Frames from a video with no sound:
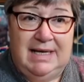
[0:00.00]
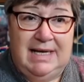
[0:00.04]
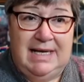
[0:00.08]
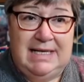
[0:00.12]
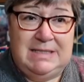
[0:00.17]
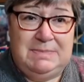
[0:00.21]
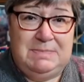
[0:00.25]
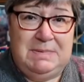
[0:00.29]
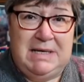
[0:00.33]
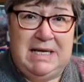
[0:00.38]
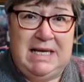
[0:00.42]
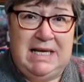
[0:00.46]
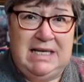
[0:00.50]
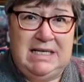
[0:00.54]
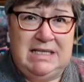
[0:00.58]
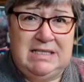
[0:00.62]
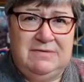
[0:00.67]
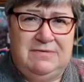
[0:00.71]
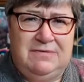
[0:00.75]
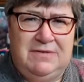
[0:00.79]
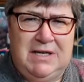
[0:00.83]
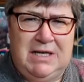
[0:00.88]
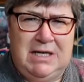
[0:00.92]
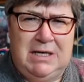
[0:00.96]
it's beginning
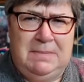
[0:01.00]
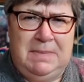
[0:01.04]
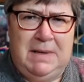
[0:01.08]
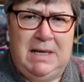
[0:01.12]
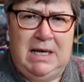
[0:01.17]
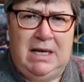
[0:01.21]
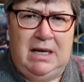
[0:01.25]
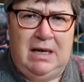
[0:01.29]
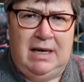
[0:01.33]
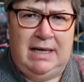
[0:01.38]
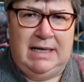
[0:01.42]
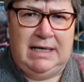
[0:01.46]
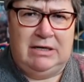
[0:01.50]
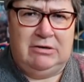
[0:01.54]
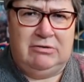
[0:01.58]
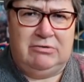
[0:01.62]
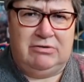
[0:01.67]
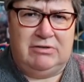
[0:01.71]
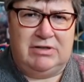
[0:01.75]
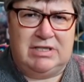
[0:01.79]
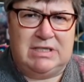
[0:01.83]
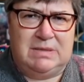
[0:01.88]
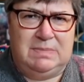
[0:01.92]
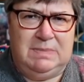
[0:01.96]
to feel a bit like
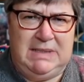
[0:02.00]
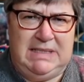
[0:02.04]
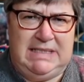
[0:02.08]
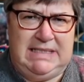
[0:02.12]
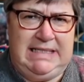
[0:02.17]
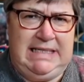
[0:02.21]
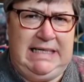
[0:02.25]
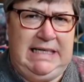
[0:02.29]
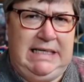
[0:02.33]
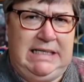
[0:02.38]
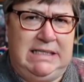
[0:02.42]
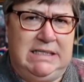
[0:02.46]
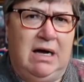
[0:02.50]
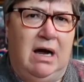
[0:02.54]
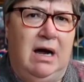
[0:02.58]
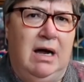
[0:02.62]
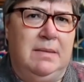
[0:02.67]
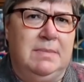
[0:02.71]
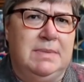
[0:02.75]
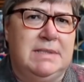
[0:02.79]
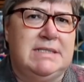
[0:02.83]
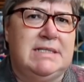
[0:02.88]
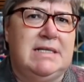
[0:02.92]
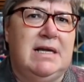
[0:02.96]
Christmassy
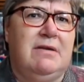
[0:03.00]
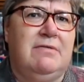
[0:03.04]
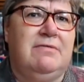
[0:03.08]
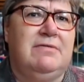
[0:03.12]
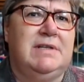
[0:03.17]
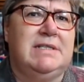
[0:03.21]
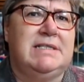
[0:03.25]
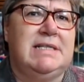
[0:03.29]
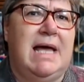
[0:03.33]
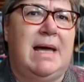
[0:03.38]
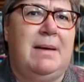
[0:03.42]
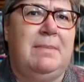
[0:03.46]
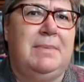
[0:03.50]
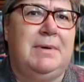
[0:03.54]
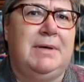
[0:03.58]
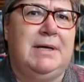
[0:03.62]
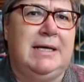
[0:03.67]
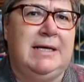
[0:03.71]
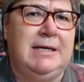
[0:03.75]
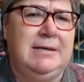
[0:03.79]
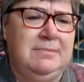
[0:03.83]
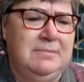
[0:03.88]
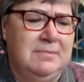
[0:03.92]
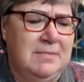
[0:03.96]
type stuff is
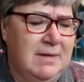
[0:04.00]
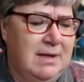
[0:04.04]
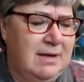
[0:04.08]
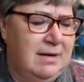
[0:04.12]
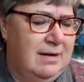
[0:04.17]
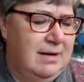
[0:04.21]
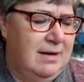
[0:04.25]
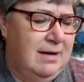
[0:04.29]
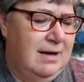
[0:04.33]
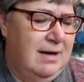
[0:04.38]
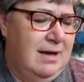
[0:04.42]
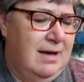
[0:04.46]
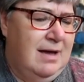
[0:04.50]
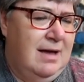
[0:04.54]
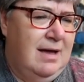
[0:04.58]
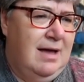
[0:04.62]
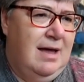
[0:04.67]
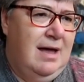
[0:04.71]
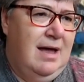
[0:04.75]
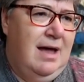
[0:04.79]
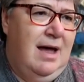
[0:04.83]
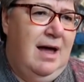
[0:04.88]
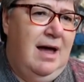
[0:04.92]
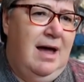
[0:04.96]
happening.
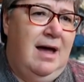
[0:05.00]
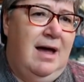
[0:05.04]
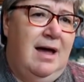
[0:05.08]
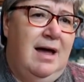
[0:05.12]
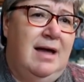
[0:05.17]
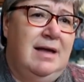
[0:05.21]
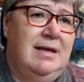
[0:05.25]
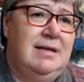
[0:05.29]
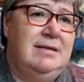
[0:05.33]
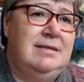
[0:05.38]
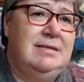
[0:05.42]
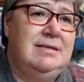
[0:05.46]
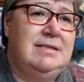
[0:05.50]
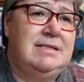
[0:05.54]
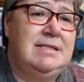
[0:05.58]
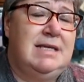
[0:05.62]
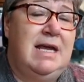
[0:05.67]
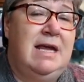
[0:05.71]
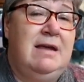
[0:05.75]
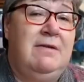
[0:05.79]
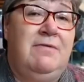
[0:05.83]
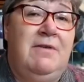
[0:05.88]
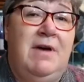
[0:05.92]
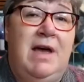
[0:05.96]
And
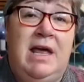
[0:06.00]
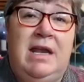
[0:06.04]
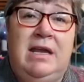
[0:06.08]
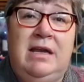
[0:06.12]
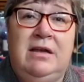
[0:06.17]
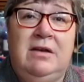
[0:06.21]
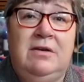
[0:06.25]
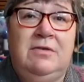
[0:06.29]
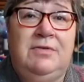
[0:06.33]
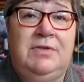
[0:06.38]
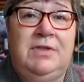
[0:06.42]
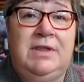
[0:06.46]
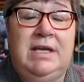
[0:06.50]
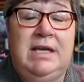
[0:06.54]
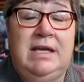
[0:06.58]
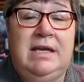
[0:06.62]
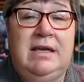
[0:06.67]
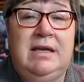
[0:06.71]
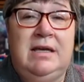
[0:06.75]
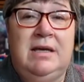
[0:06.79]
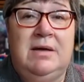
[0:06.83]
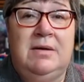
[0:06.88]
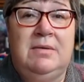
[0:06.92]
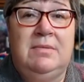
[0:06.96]
if any of
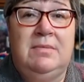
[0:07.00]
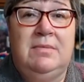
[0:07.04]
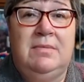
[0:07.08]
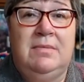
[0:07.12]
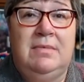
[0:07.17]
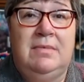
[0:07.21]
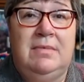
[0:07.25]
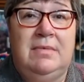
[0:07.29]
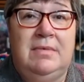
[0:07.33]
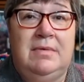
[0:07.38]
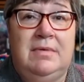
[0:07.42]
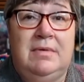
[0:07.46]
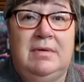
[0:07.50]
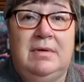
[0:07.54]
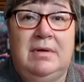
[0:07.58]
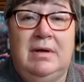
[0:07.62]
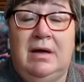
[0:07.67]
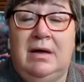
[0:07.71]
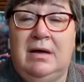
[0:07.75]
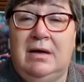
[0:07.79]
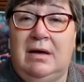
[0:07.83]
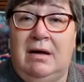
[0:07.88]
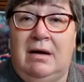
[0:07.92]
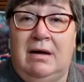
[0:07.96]
the
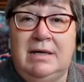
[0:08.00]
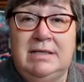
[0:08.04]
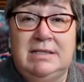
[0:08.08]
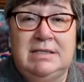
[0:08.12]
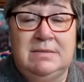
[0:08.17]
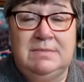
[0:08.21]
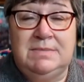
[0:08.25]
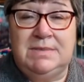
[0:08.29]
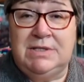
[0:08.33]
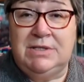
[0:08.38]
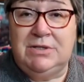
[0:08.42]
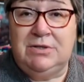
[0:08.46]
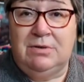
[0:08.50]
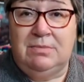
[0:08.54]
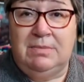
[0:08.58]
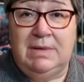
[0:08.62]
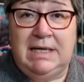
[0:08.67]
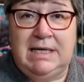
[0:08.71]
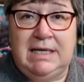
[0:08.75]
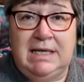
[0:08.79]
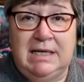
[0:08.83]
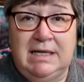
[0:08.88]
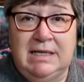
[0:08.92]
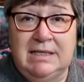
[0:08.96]
items that you're
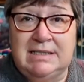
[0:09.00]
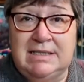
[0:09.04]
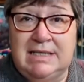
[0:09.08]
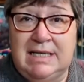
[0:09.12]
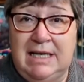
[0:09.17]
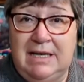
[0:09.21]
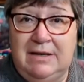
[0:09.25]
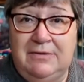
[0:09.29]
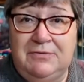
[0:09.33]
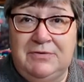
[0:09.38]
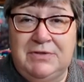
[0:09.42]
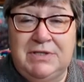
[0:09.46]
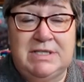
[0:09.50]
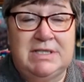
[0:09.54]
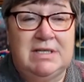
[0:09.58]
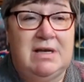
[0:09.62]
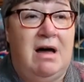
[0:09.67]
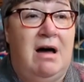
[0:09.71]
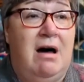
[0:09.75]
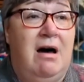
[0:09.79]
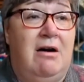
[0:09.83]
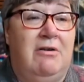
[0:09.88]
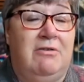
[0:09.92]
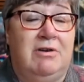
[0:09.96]
making as gifts
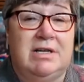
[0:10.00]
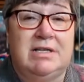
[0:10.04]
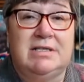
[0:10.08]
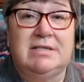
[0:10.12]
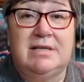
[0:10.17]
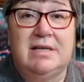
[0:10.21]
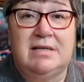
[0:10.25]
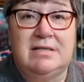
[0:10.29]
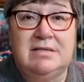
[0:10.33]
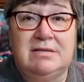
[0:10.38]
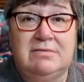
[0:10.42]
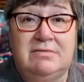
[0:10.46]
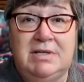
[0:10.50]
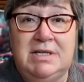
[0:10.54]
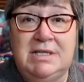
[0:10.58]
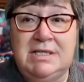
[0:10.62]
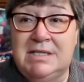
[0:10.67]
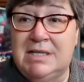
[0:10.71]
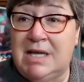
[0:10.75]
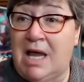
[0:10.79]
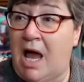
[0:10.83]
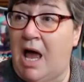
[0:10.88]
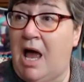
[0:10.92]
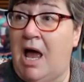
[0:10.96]
are
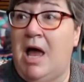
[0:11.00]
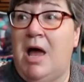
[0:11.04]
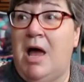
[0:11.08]
accessories,